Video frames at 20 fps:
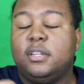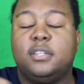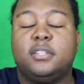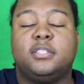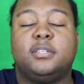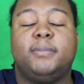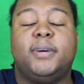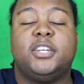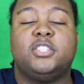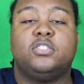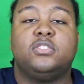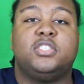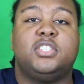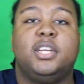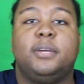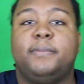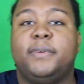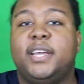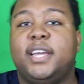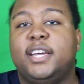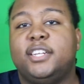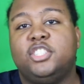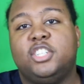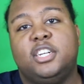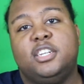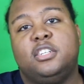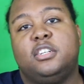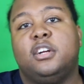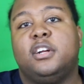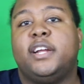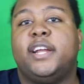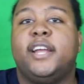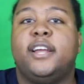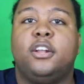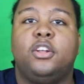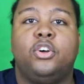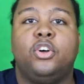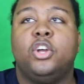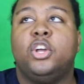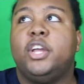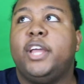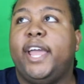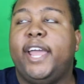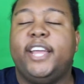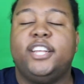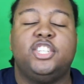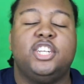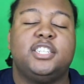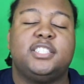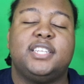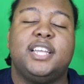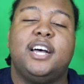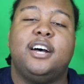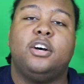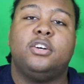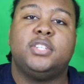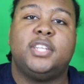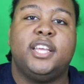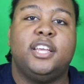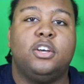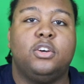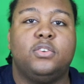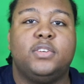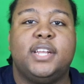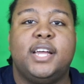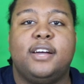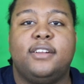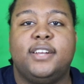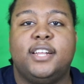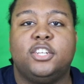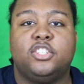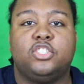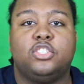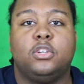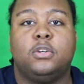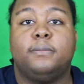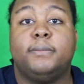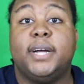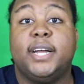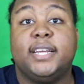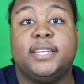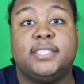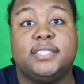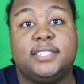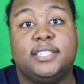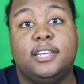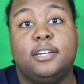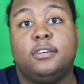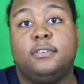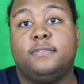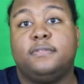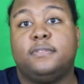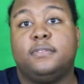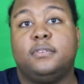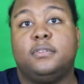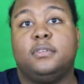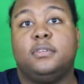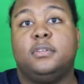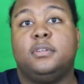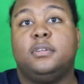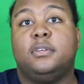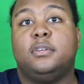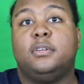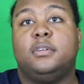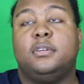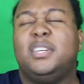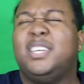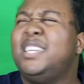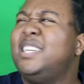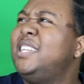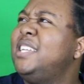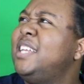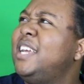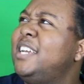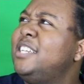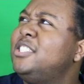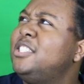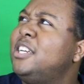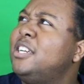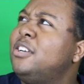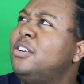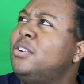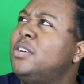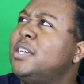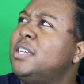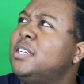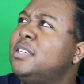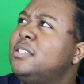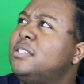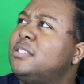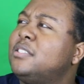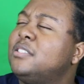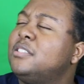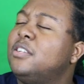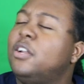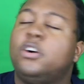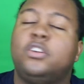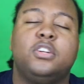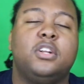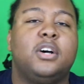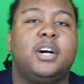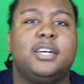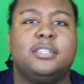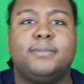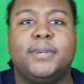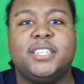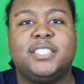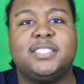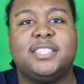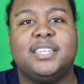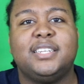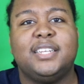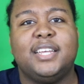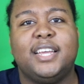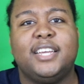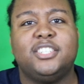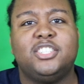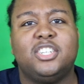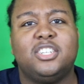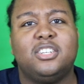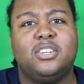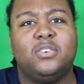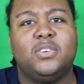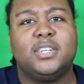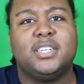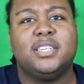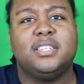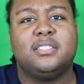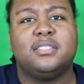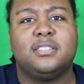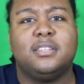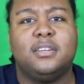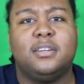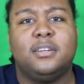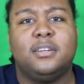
Tommaso Ciampa had Johnny Gargano. AJ Styles held down that show by itself. And did AJ go against... Oh, no. I was about to say, did AJ go against...